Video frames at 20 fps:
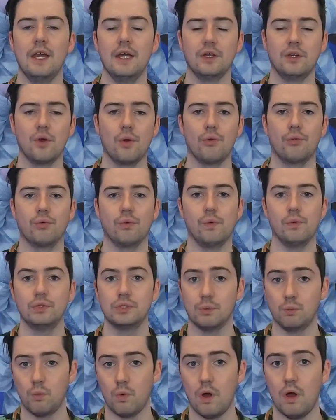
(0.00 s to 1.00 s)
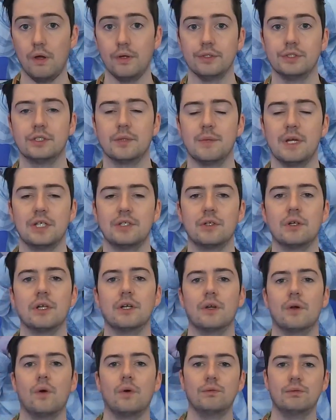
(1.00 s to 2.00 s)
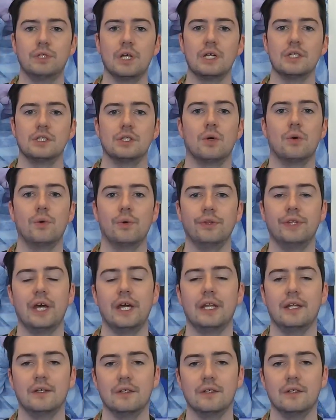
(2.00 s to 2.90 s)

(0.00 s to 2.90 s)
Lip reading: go through some walls to make sure it does hold that